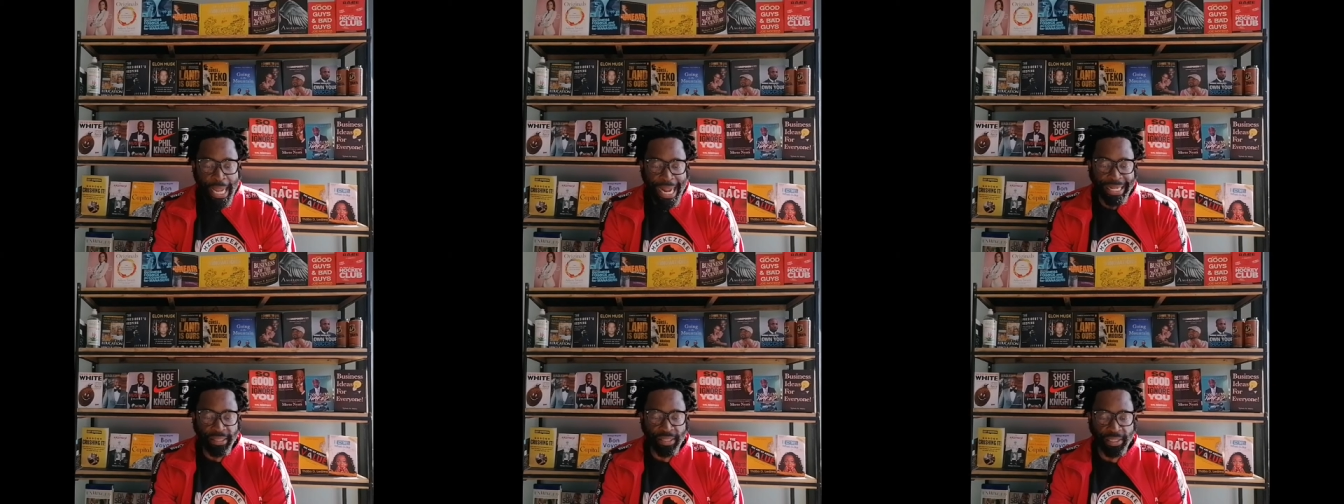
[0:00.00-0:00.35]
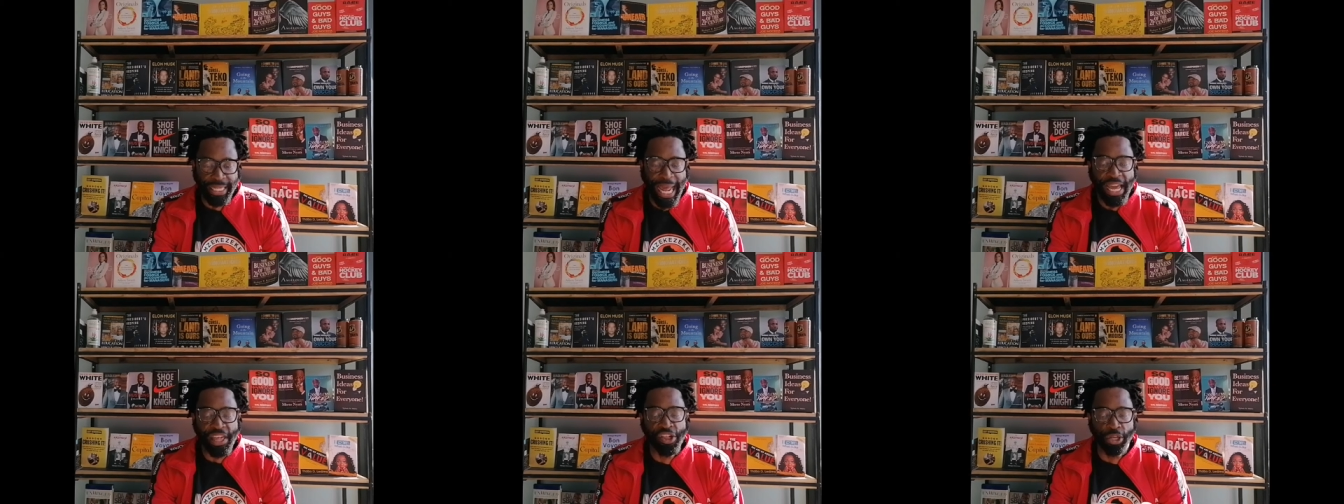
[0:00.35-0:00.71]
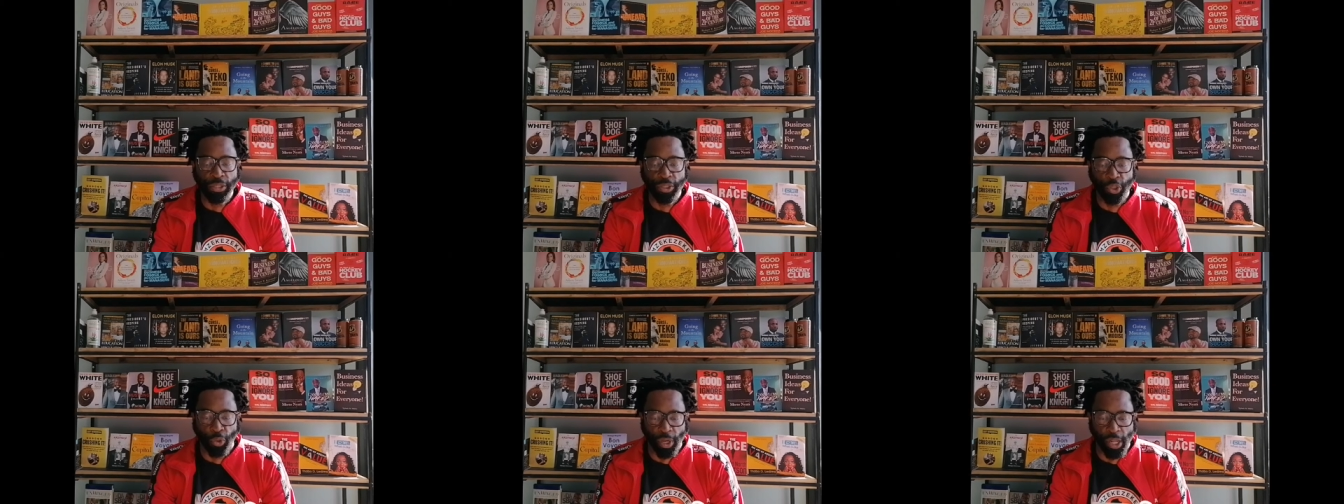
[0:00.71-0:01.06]
In
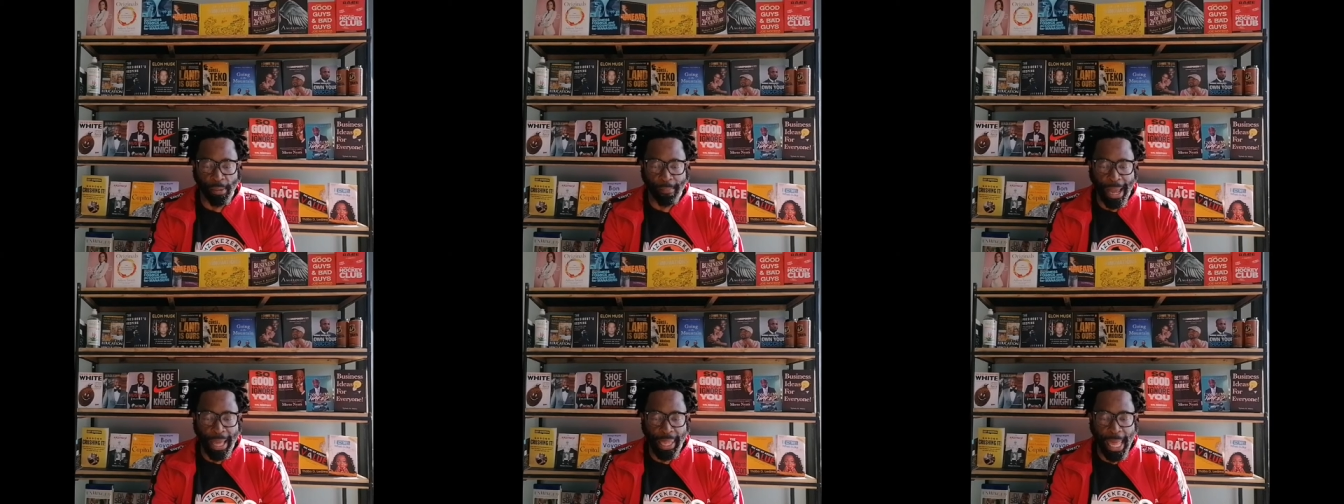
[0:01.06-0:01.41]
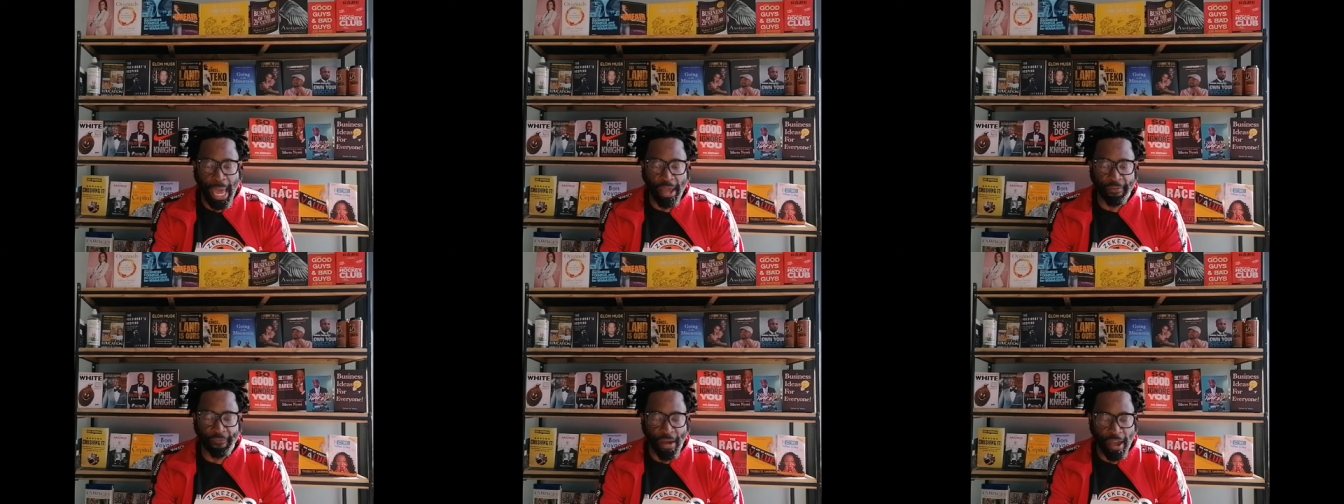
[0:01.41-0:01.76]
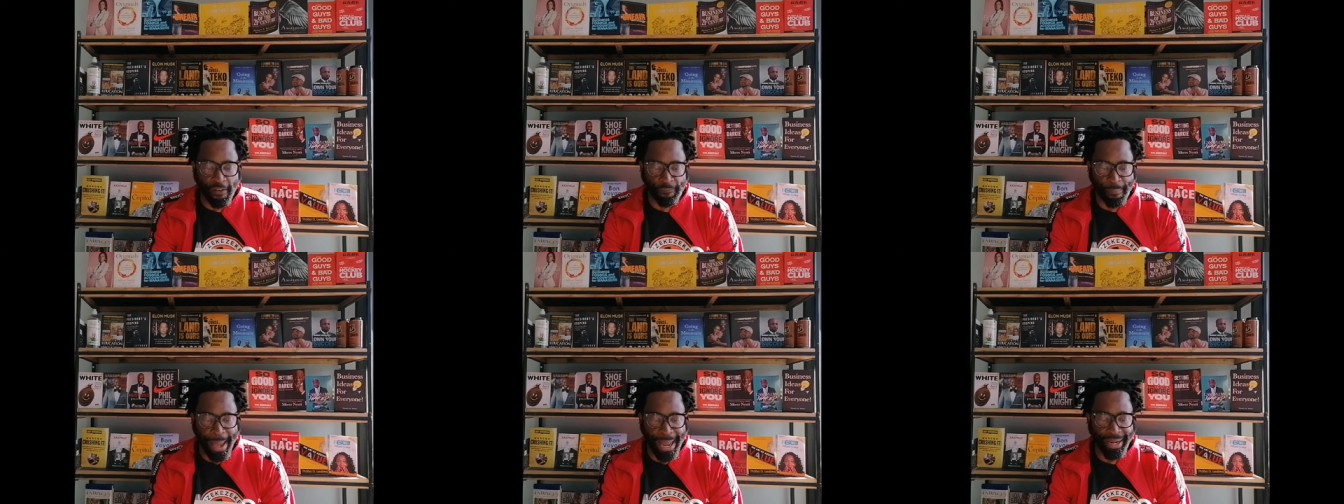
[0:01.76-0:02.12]
stages during my life, I
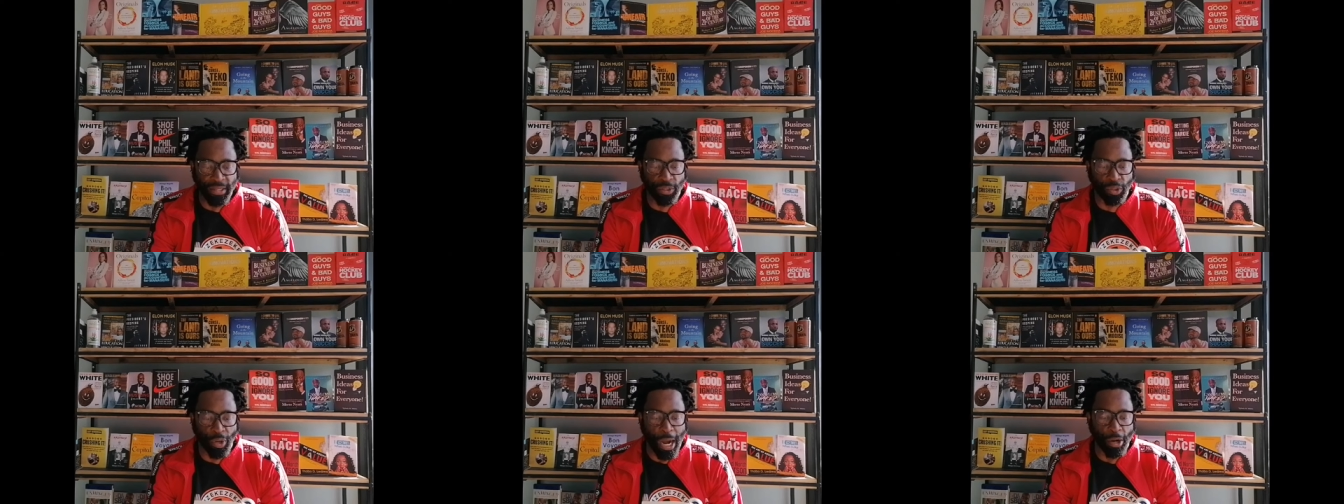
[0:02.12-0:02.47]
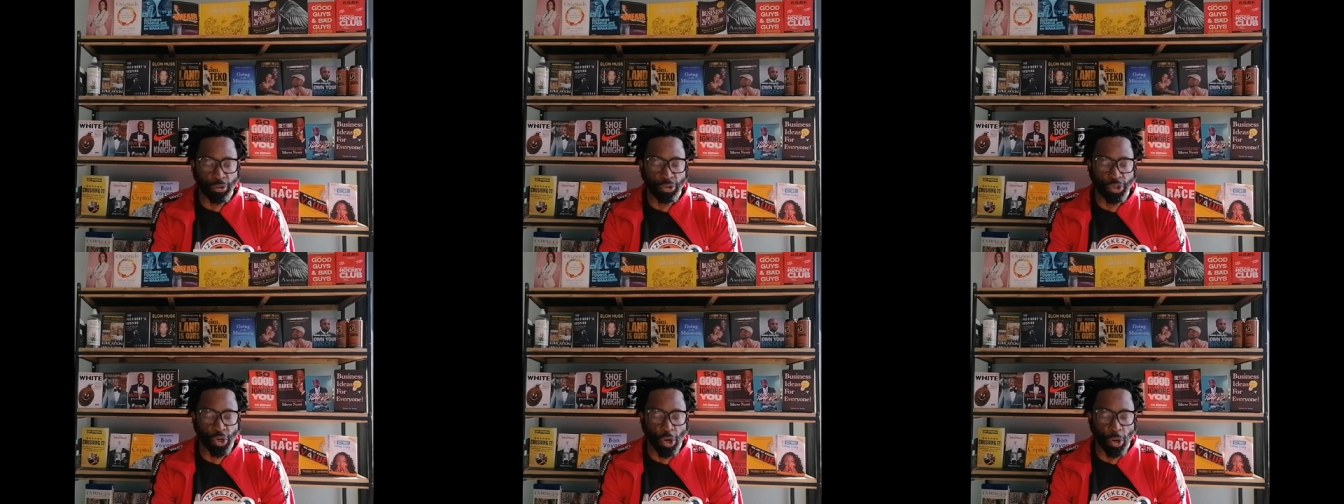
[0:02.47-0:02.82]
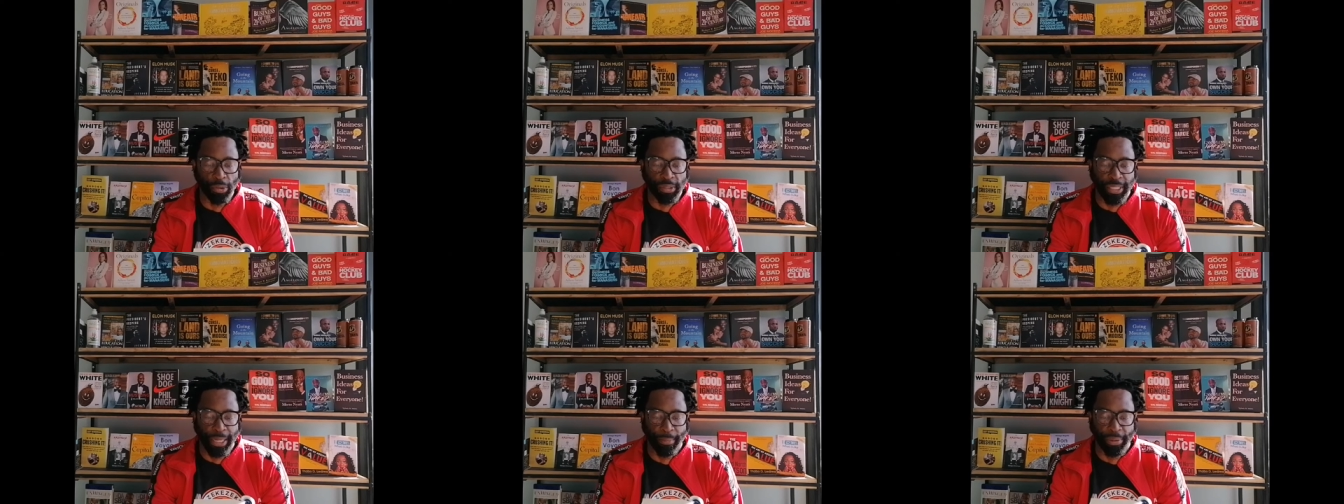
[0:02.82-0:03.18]
have managed to outgrow some